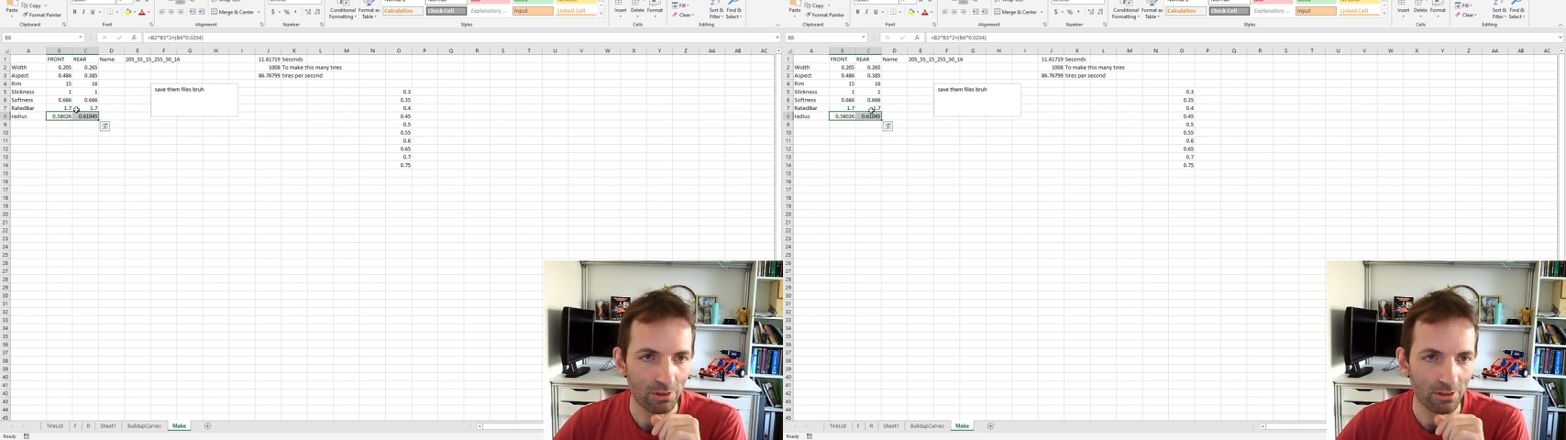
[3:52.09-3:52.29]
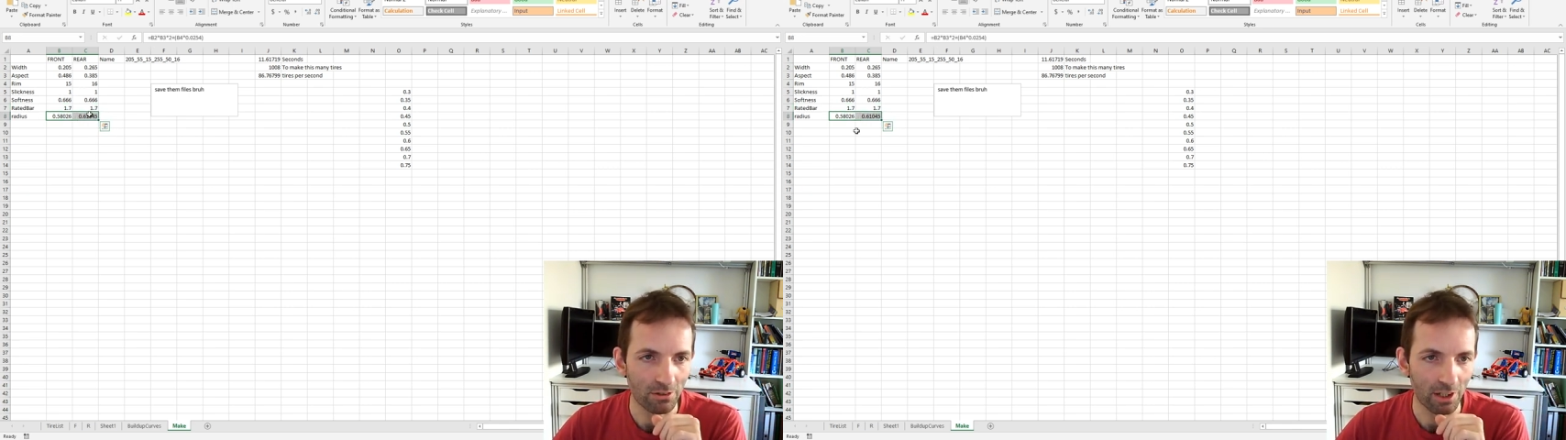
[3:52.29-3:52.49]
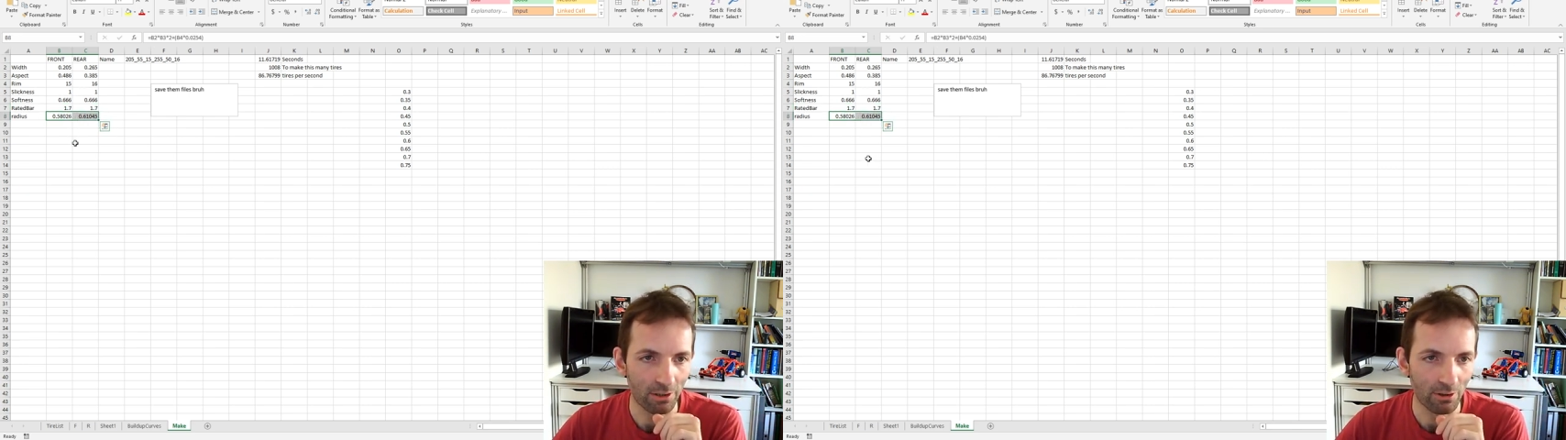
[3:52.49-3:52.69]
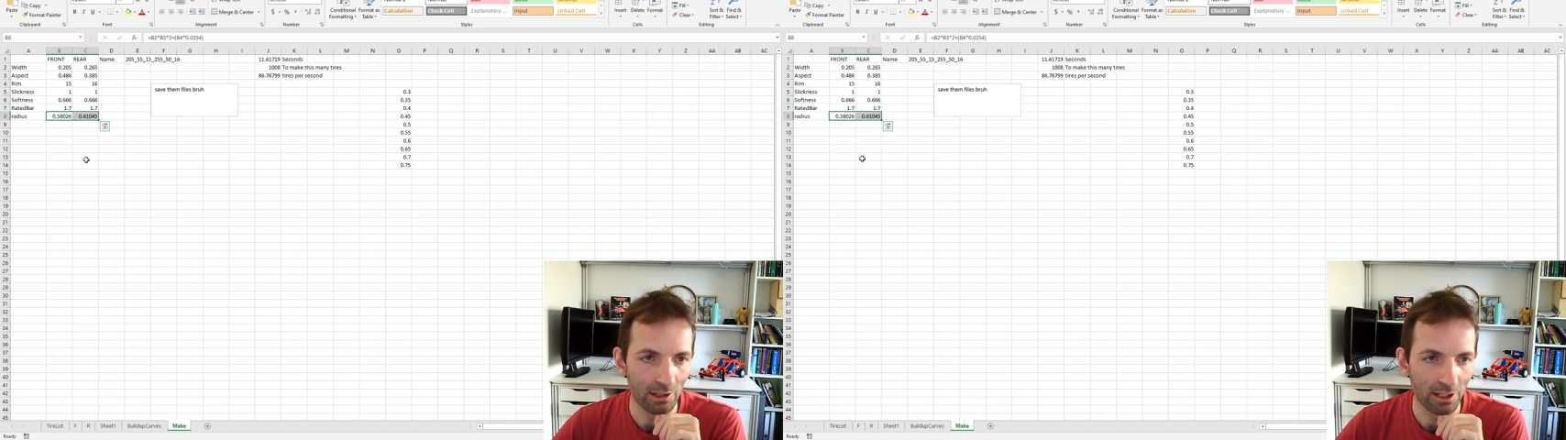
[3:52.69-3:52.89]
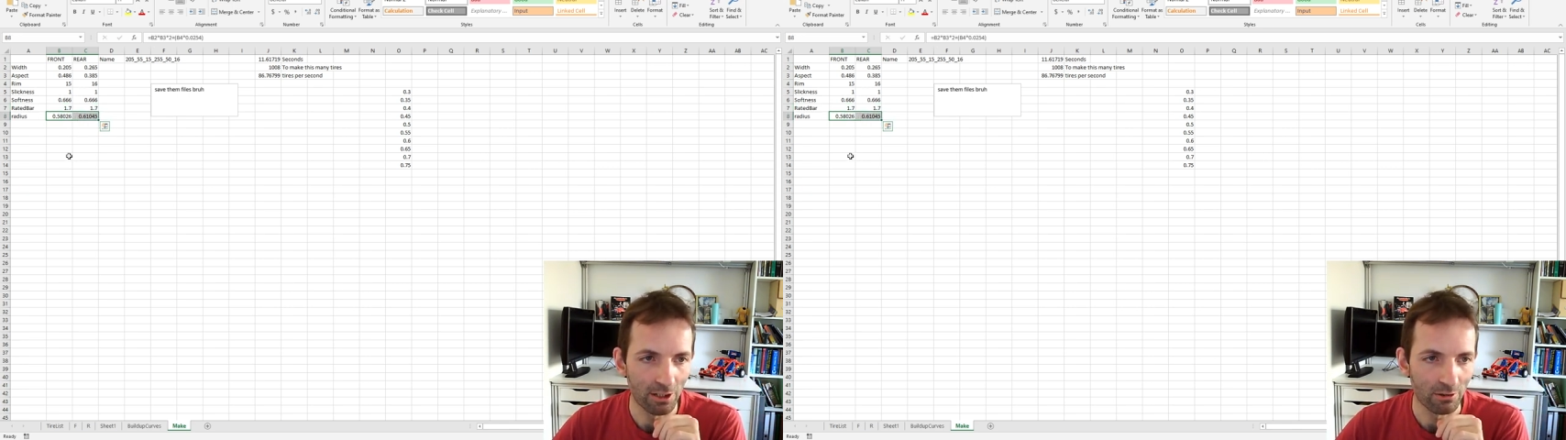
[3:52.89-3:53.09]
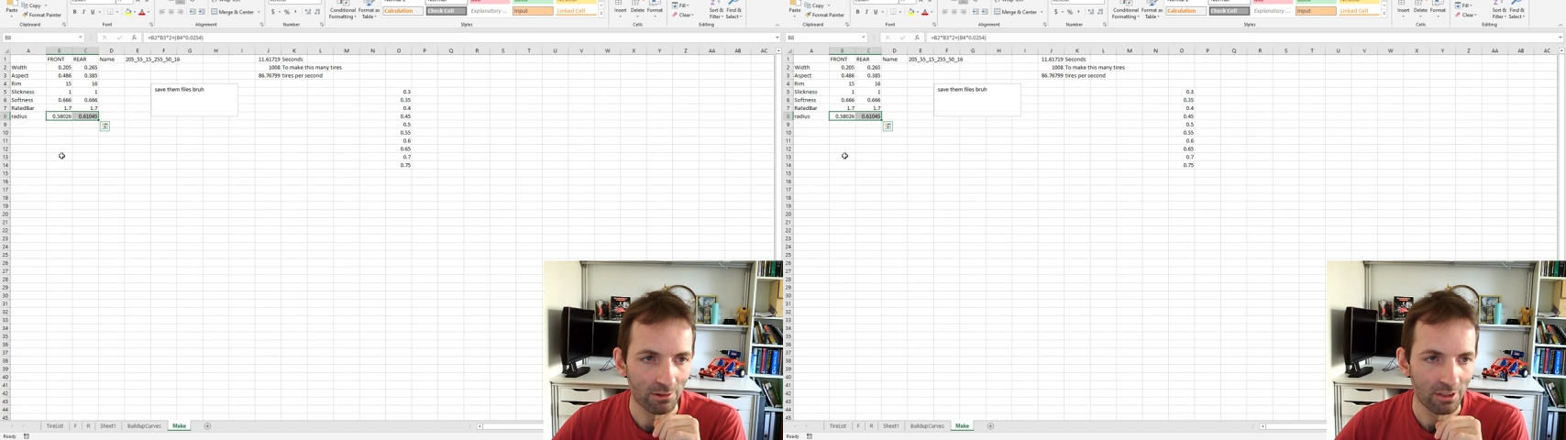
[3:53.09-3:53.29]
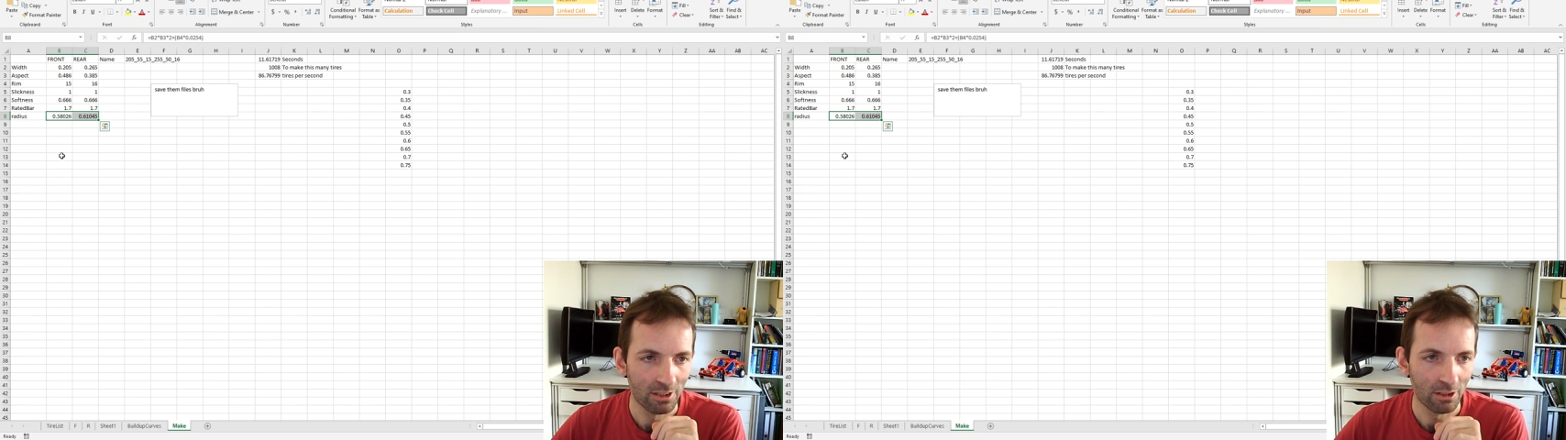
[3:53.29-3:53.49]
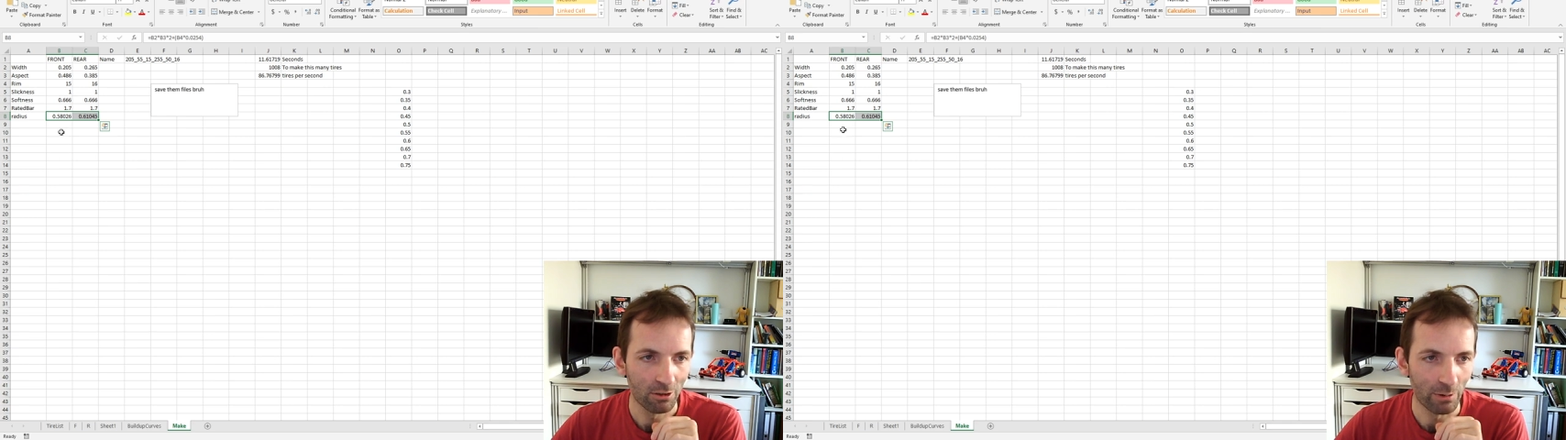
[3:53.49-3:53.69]
this is calculated
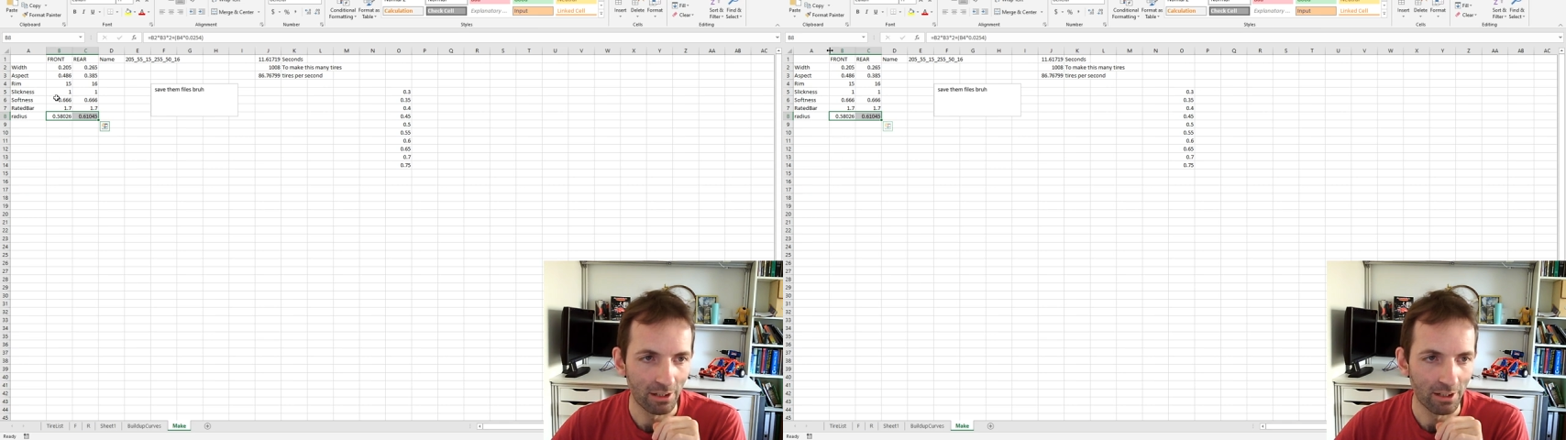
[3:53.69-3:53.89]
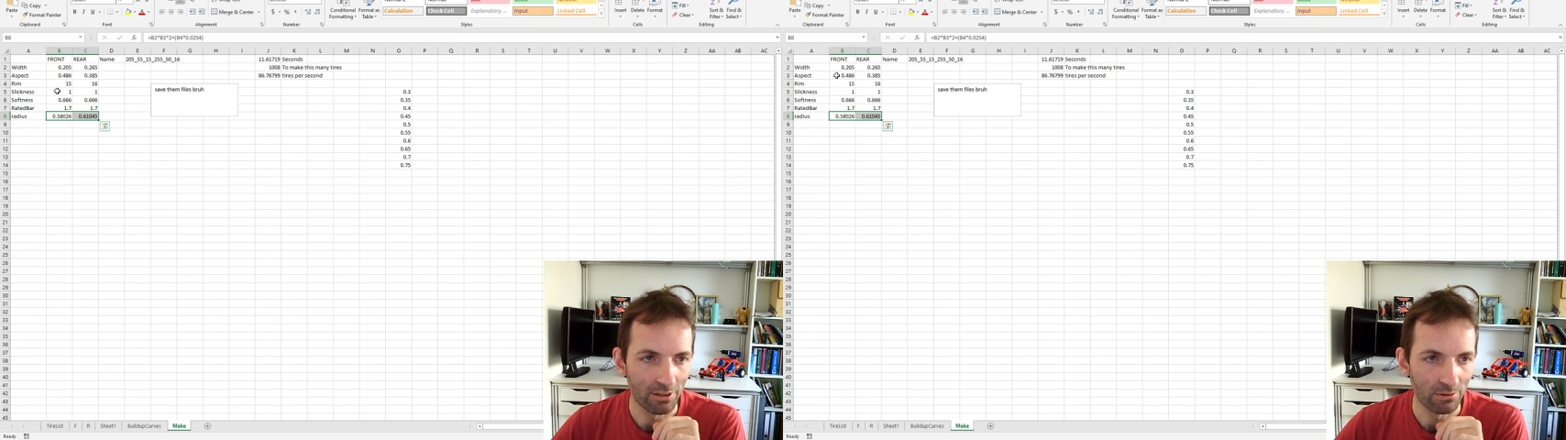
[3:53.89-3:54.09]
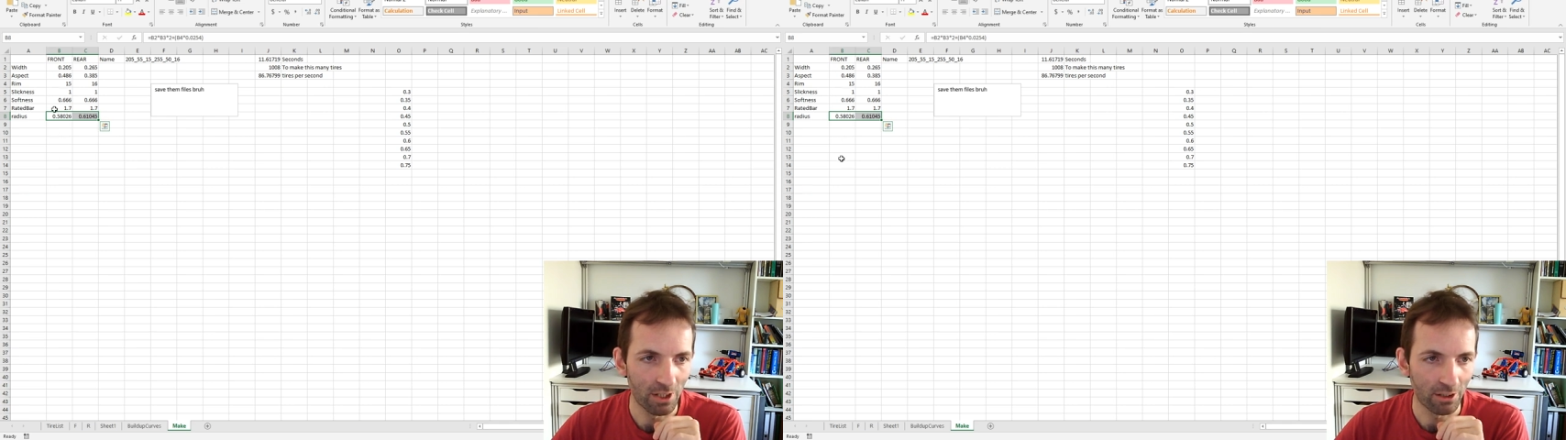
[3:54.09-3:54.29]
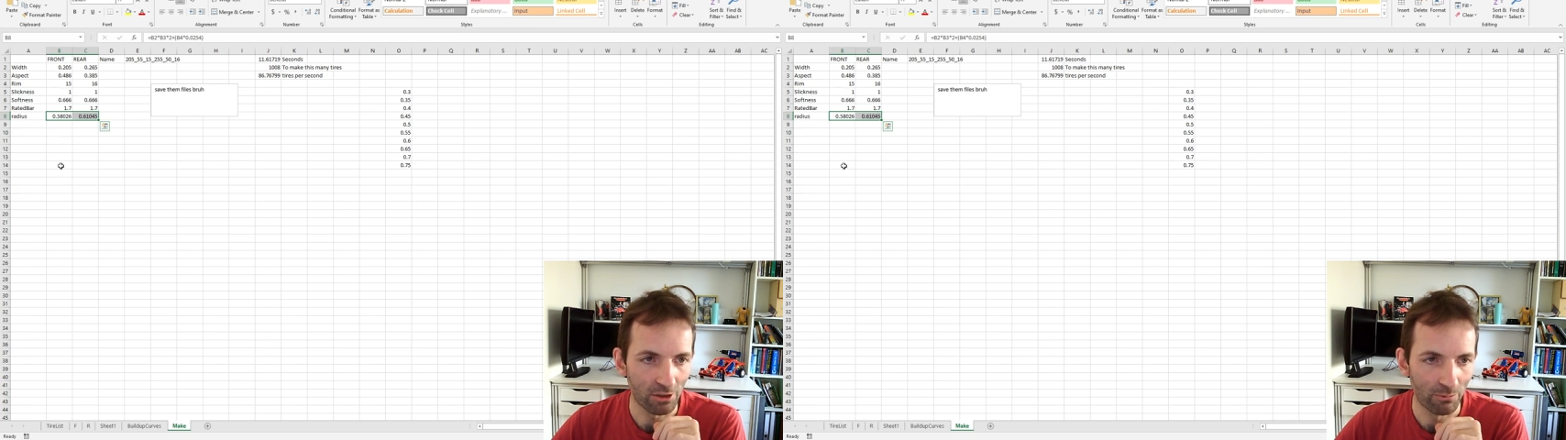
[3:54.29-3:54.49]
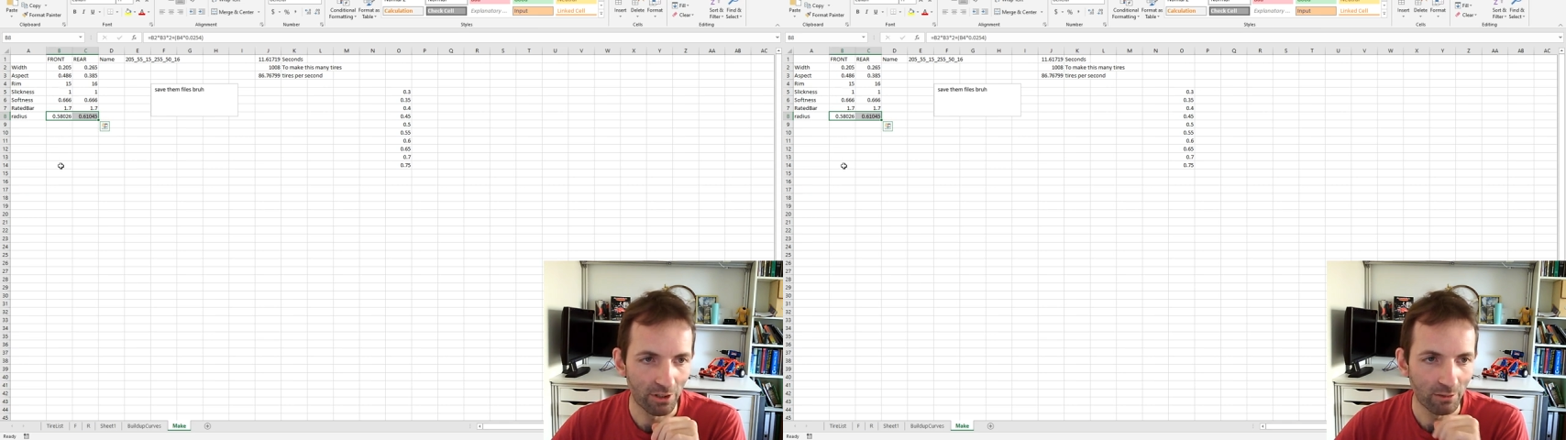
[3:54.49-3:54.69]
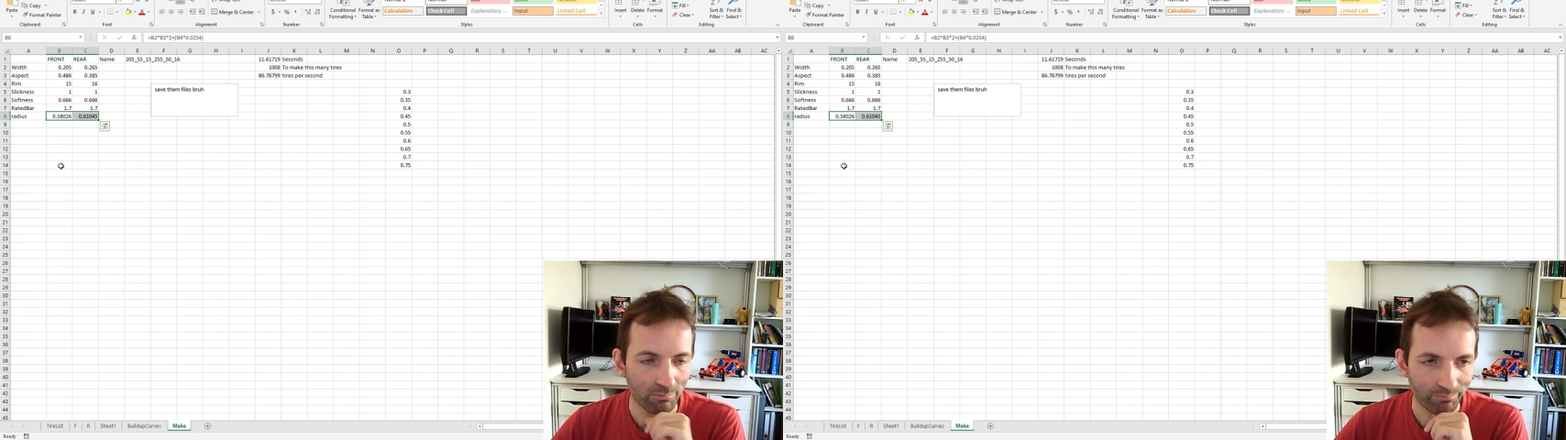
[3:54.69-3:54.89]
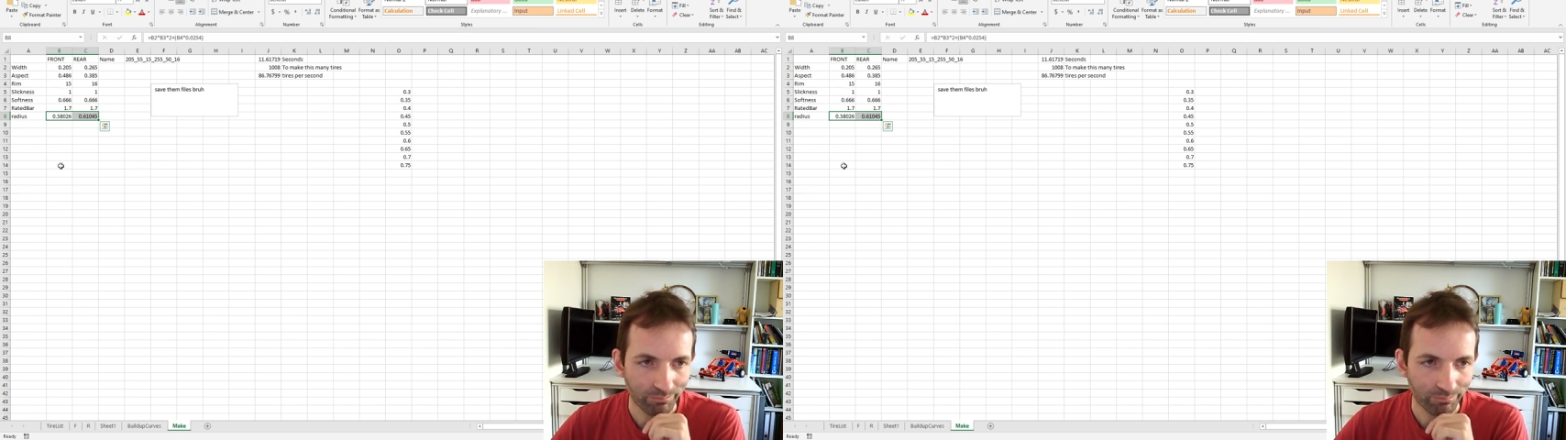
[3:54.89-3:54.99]
quickly to check something.